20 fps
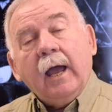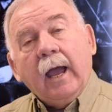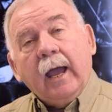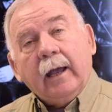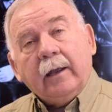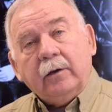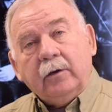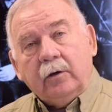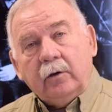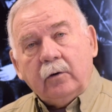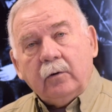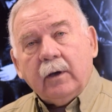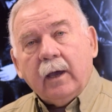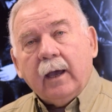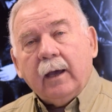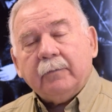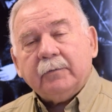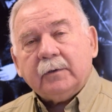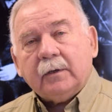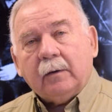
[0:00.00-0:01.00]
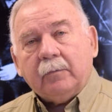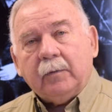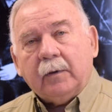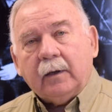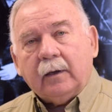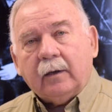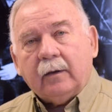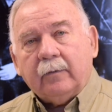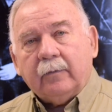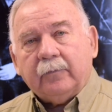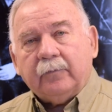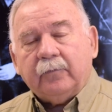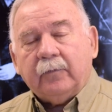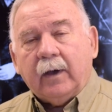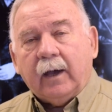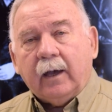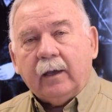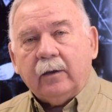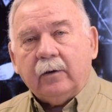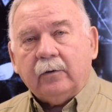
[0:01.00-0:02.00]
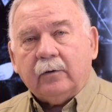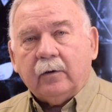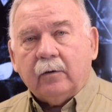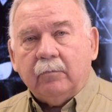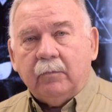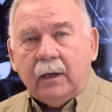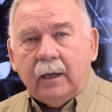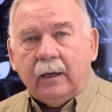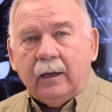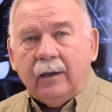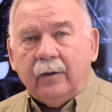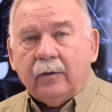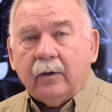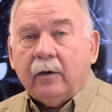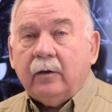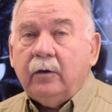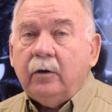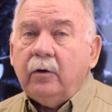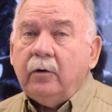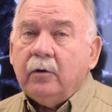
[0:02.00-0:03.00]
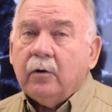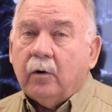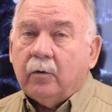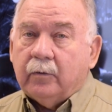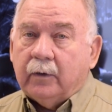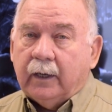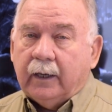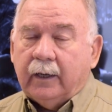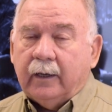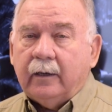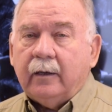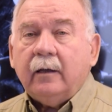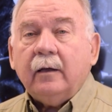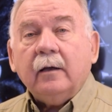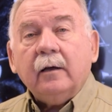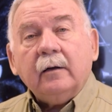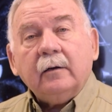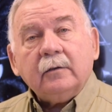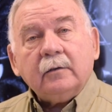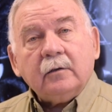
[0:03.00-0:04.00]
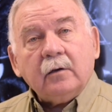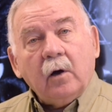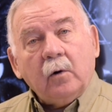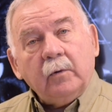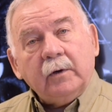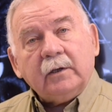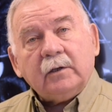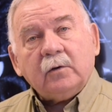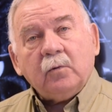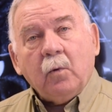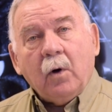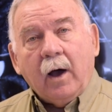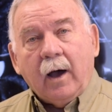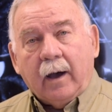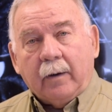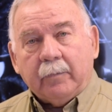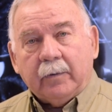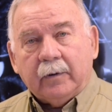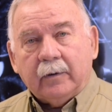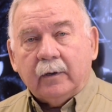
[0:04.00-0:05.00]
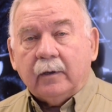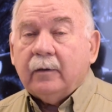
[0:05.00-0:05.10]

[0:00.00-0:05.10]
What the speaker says: and you have something of value to me that you don't need, so we swap.